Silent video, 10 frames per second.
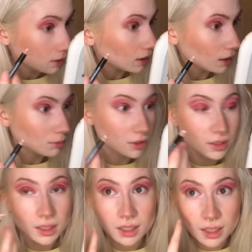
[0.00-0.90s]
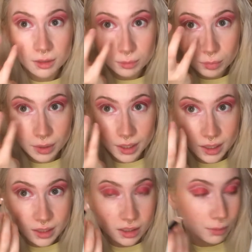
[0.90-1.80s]
And I'm just gonna kind of bring
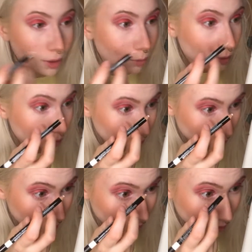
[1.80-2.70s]
it into my waterline